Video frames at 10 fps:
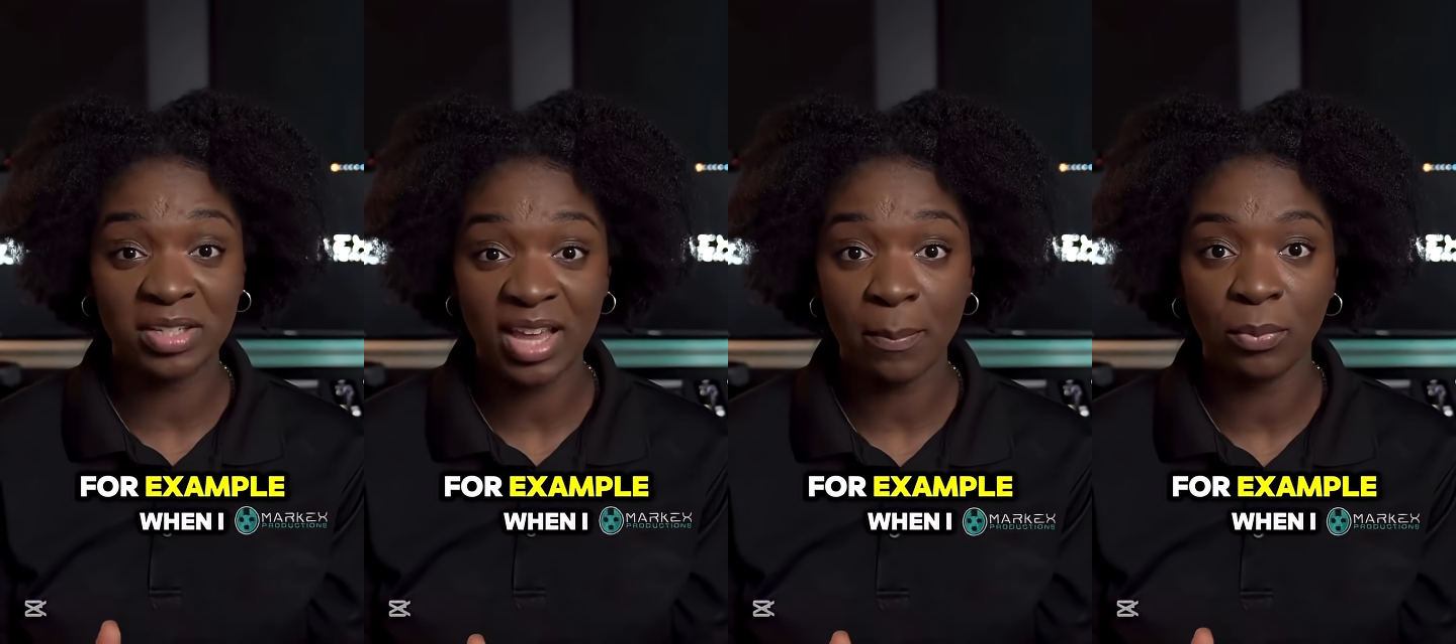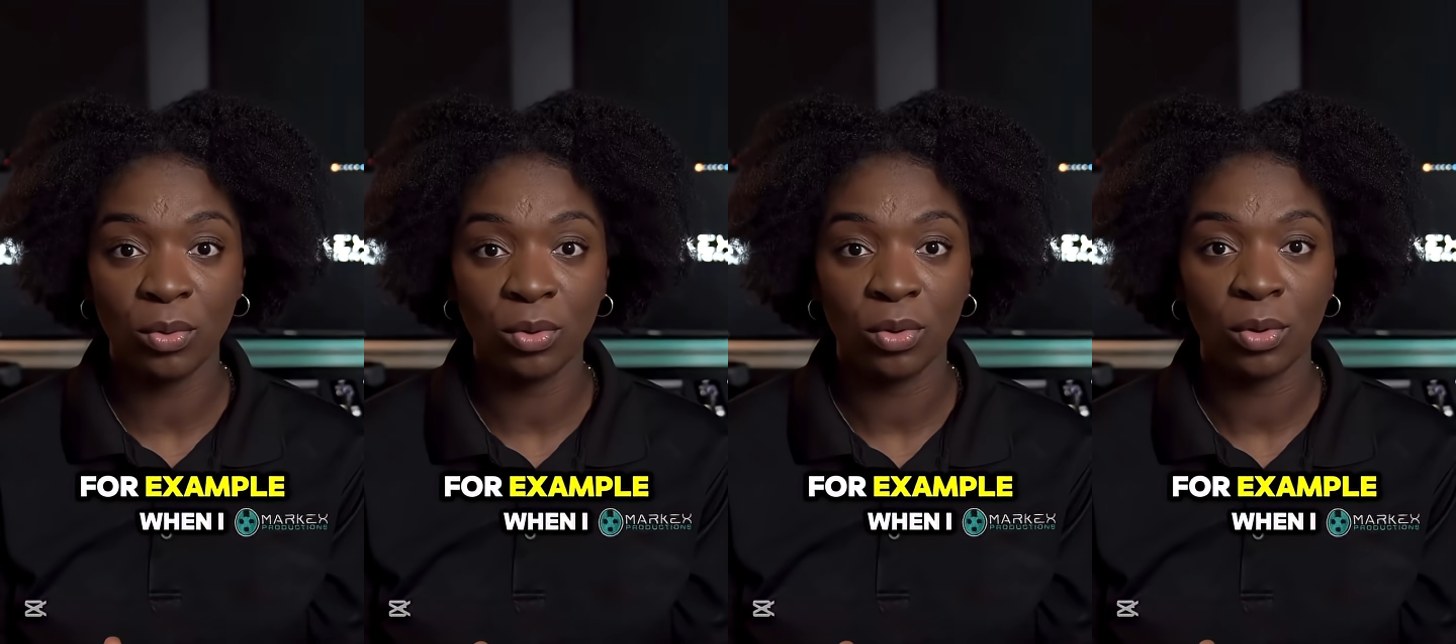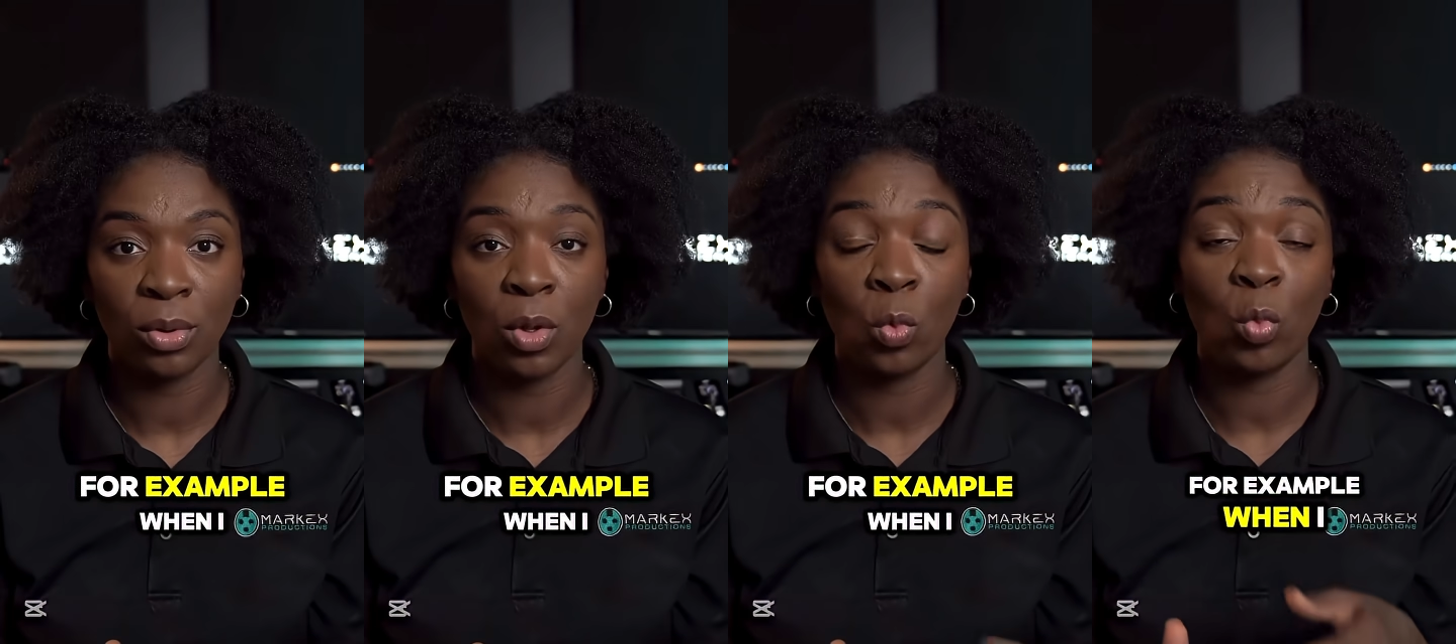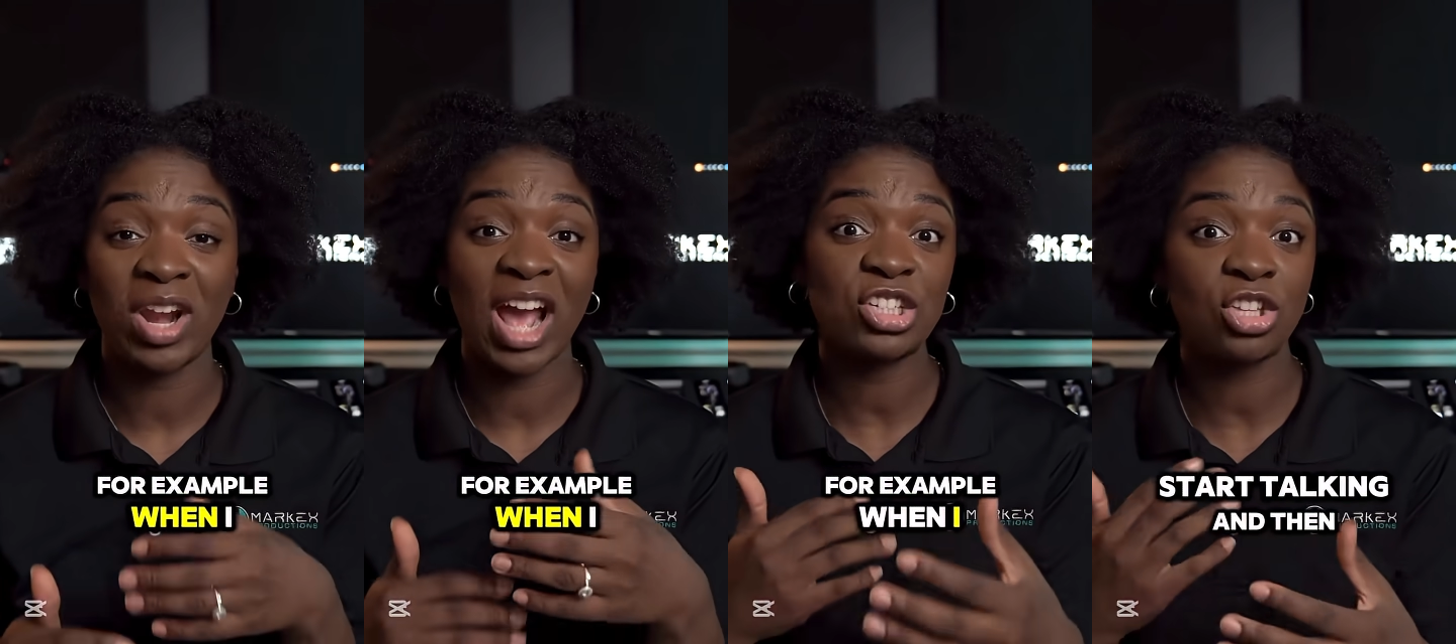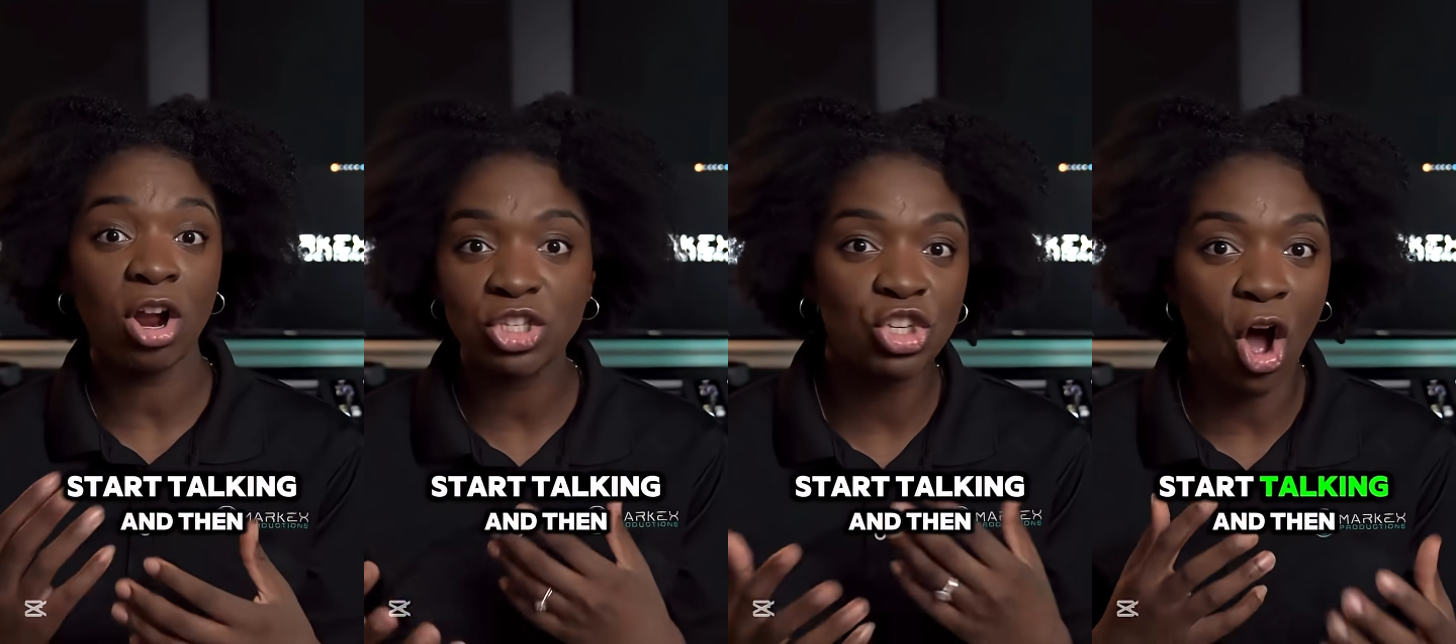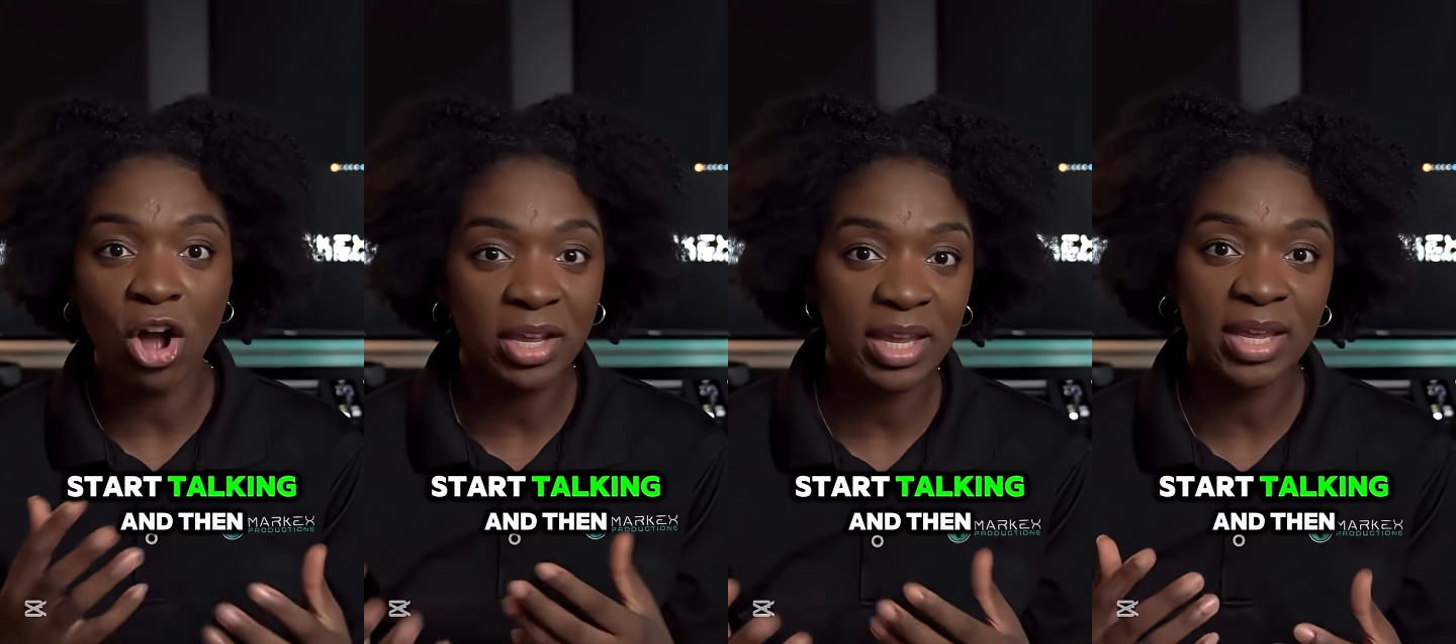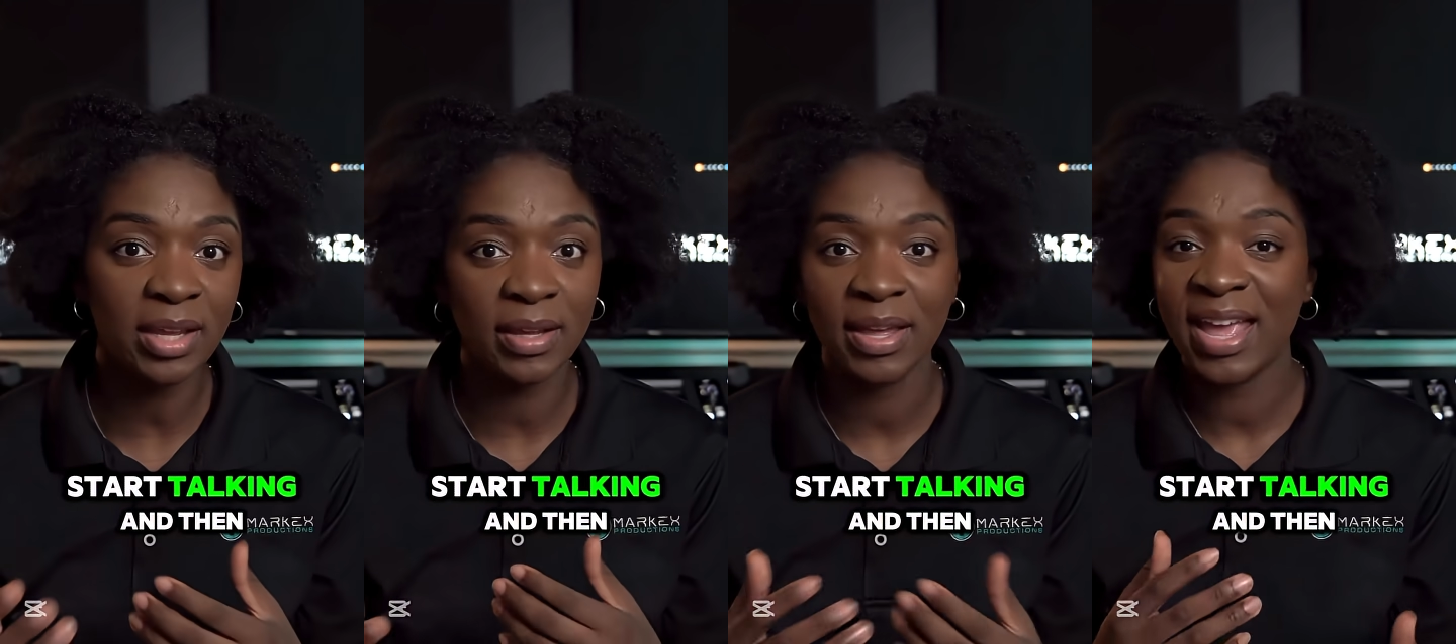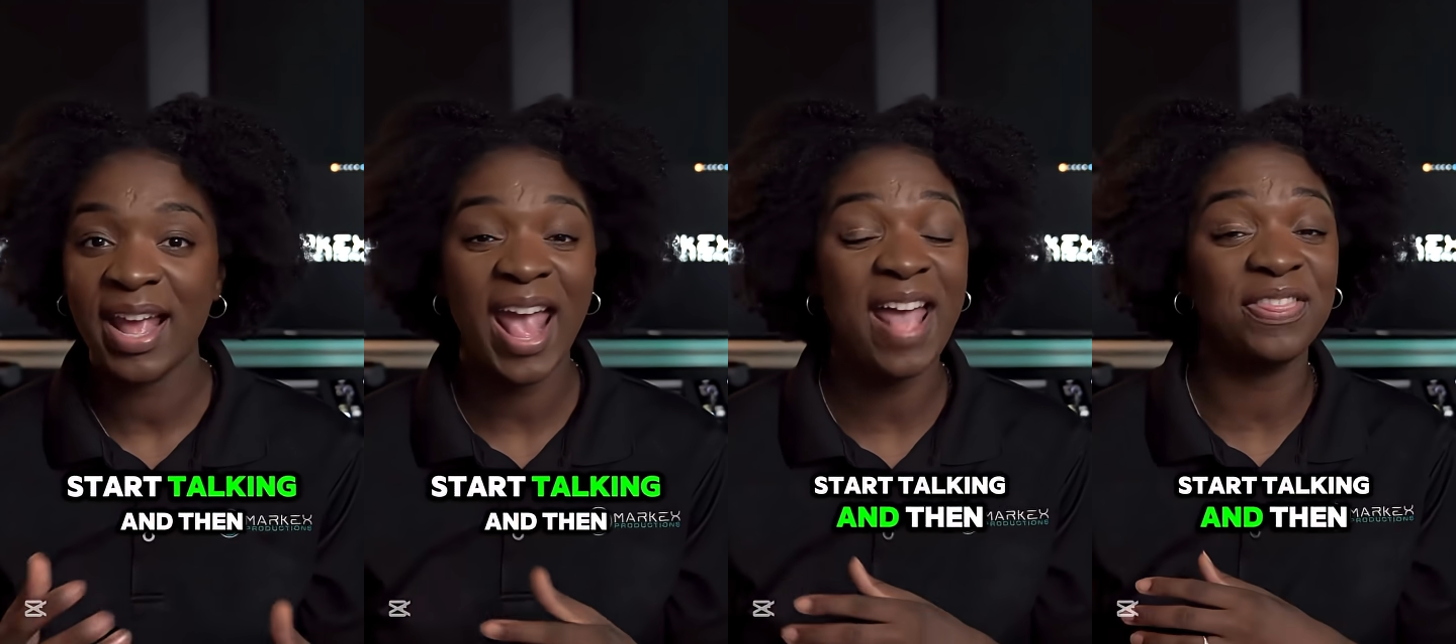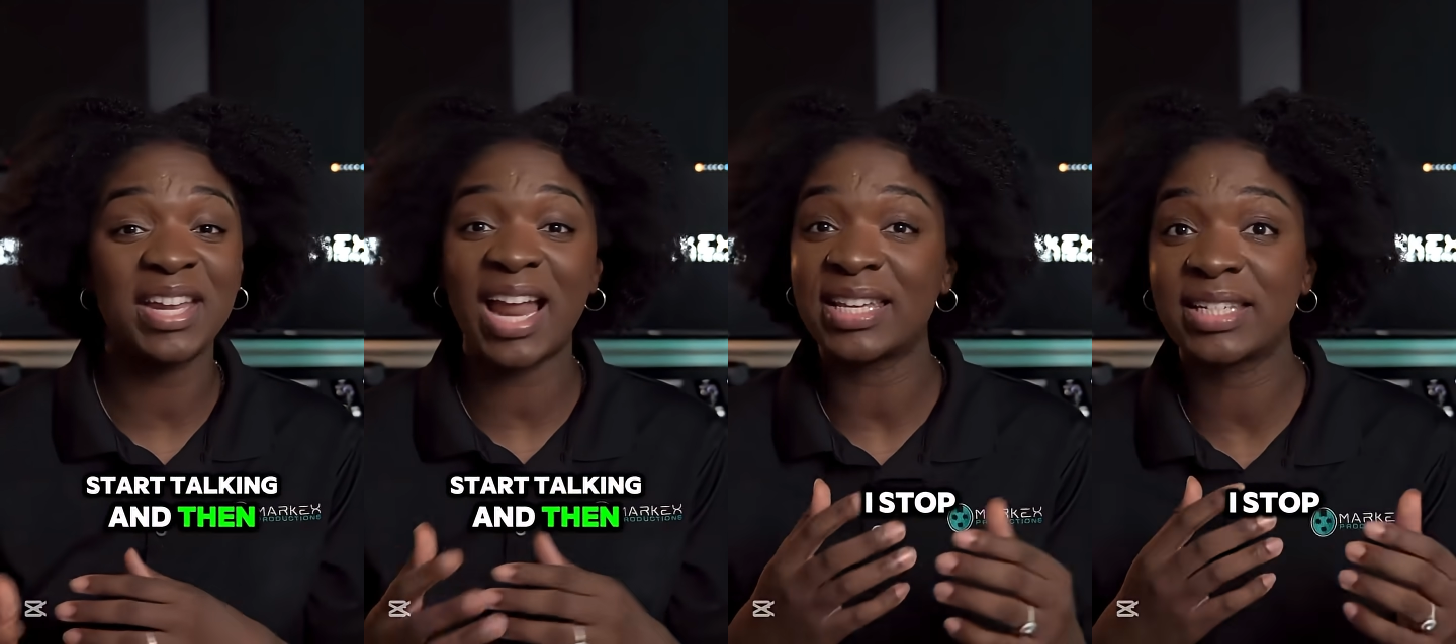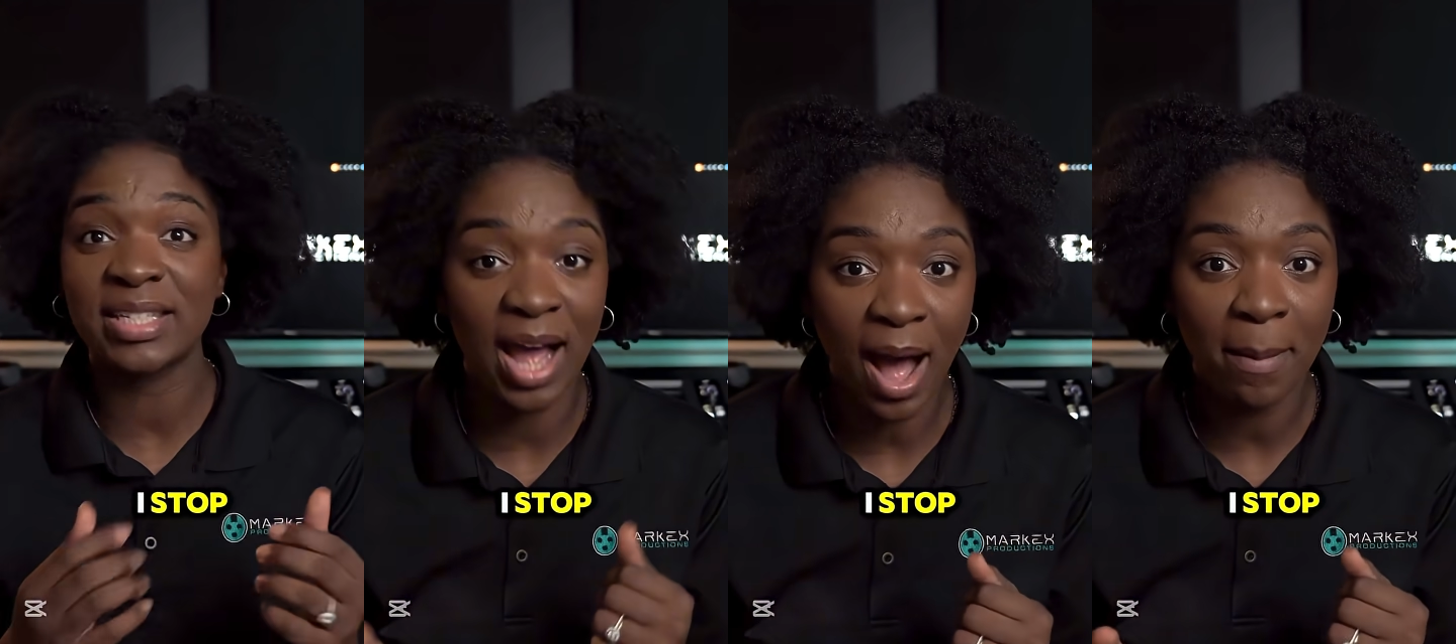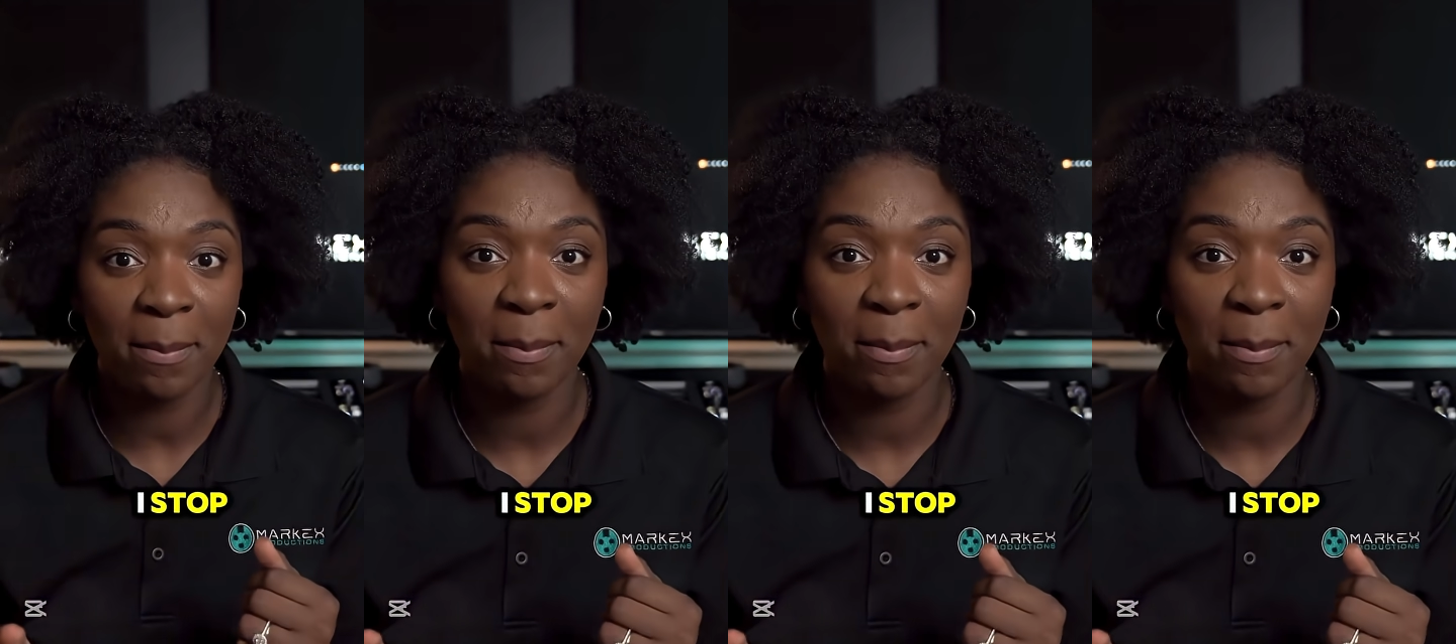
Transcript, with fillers: example, when I start talking and then I stop,